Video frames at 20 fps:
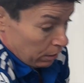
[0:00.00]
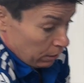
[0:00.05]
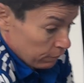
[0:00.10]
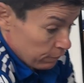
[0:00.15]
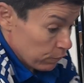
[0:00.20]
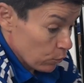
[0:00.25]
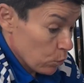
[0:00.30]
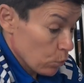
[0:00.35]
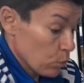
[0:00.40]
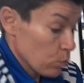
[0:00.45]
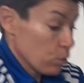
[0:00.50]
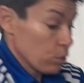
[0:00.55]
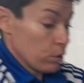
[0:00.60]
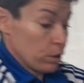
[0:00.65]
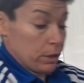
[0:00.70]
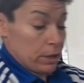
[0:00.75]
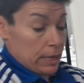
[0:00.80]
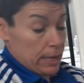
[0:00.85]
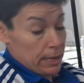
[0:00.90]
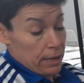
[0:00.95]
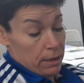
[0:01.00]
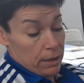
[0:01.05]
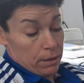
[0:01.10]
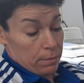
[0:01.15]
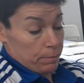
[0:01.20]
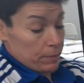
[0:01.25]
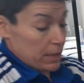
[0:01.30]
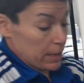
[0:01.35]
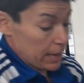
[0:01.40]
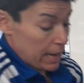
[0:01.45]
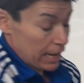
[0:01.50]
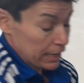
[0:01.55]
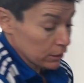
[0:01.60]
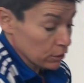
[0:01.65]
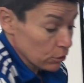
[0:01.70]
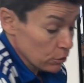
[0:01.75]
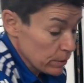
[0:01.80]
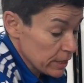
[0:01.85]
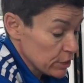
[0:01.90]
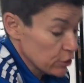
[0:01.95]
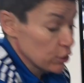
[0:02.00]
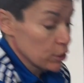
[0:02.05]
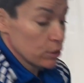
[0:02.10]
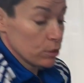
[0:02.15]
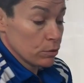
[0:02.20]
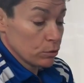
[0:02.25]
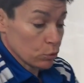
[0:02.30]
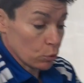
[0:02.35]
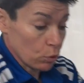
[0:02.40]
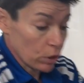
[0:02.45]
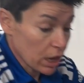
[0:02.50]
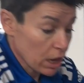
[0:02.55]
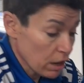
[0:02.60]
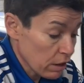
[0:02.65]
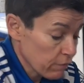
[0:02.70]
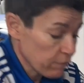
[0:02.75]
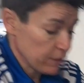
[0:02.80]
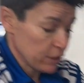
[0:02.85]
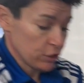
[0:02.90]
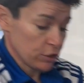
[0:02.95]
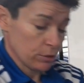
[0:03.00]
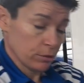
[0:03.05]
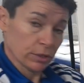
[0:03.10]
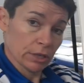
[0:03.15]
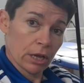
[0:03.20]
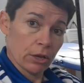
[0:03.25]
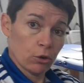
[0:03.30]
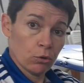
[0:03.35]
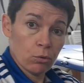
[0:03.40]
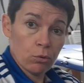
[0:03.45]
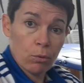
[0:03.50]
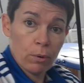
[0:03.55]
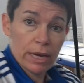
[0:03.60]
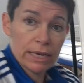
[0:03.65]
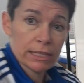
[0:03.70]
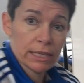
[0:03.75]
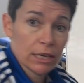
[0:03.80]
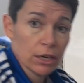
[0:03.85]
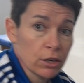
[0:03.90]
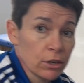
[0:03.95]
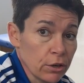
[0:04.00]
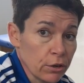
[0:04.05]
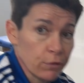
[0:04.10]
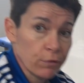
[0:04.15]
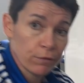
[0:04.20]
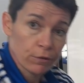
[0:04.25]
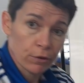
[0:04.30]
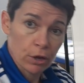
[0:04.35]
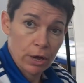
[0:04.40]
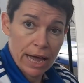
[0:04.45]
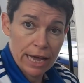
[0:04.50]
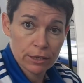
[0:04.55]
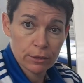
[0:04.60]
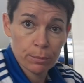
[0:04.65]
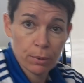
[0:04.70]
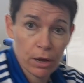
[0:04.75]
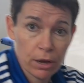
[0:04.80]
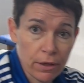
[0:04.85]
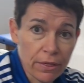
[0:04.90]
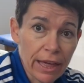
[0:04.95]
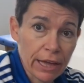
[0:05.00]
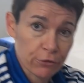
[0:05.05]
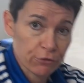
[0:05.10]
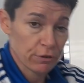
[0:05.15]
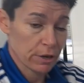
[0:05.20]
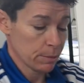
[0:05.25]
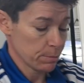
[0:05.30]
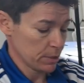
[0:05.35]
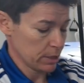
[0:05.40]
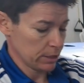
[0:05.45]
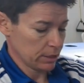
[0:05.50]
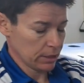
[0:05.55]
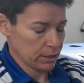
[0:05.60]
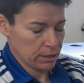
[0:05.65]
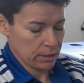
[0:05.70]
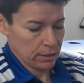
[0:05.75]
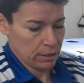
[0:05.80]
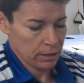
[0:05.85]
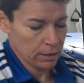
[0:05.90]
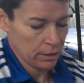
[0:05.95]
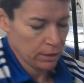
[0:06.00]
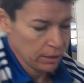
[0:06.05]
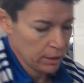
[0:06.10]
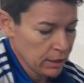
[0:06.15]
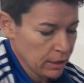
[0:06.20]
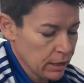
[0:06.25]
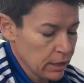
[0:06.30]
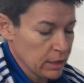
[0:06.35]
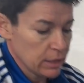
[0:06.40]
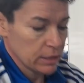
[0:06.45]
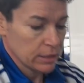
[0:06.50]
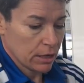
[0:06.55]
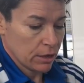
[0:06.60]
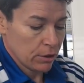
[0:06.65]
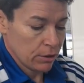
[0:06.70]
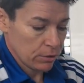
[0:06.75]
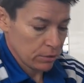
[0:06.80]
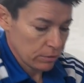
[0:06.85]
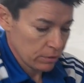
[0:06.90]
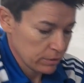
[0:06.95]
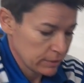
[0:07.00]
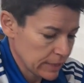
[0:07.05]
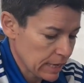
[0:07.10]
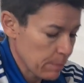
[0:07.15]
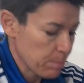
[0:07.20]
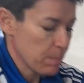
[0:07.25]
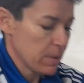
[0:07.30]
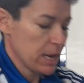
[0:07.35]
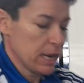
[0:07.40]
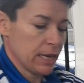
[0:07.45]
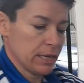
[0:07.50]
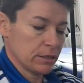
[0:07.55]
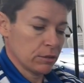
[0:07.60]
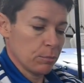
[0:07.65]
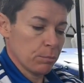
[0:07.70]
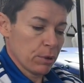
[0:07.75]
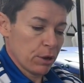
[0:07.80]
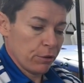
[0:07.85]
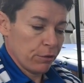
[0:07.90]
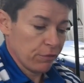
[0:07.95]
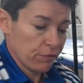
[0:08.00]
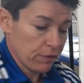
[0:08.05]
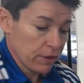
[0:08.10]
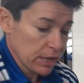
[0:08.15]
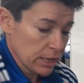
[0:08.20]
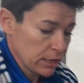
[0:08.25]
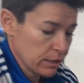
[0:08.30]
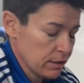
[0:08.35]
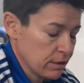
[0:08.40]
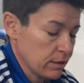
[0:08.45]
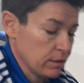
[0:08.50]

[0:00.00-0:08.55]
for ankle issues or calf issues, I'd always include foot as part of that treatment. So 10 minutes on both feet,